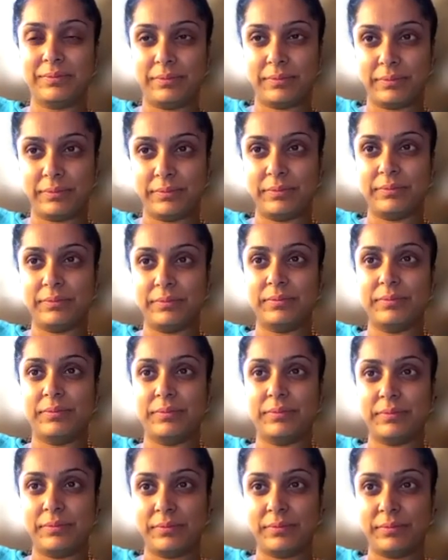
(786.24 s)

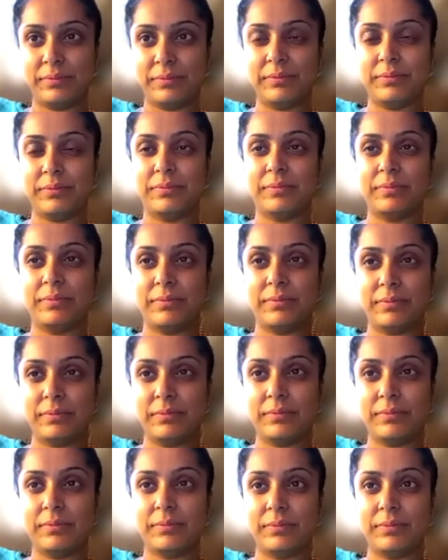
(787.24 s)

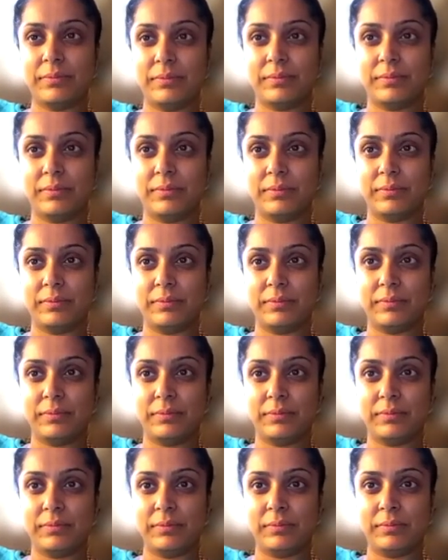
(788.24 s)

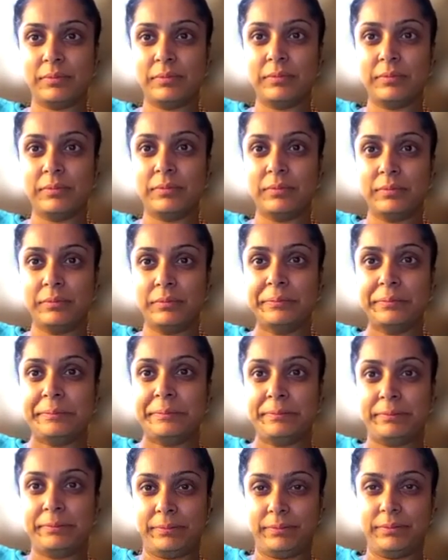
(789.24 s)

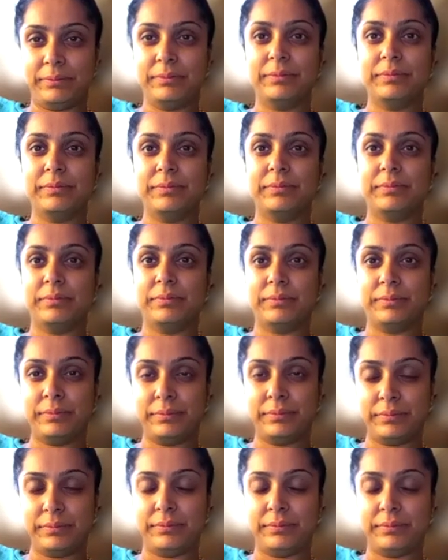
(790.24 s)

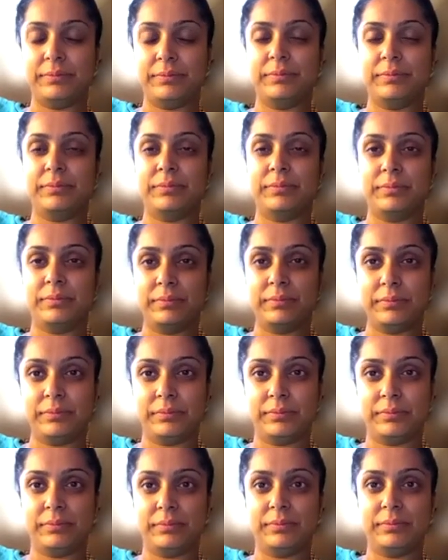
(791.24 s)

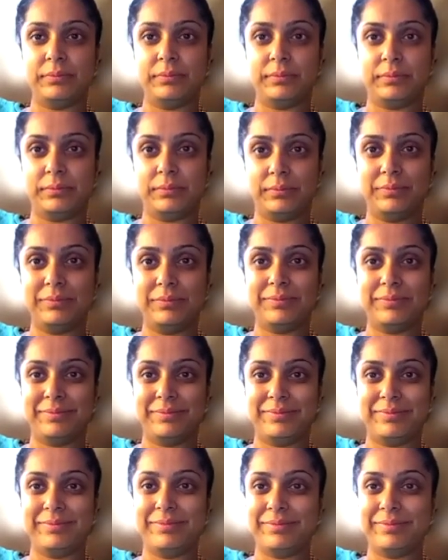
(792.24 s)

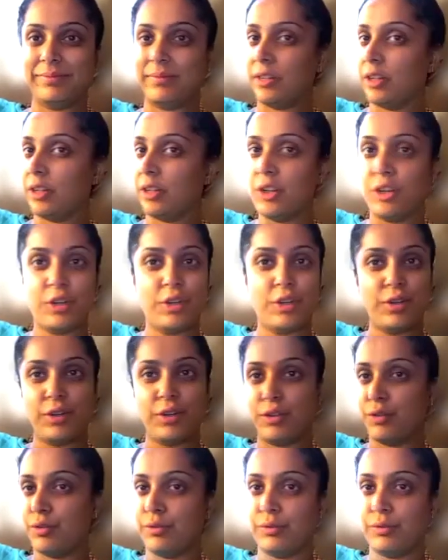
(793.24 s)
(not speaking)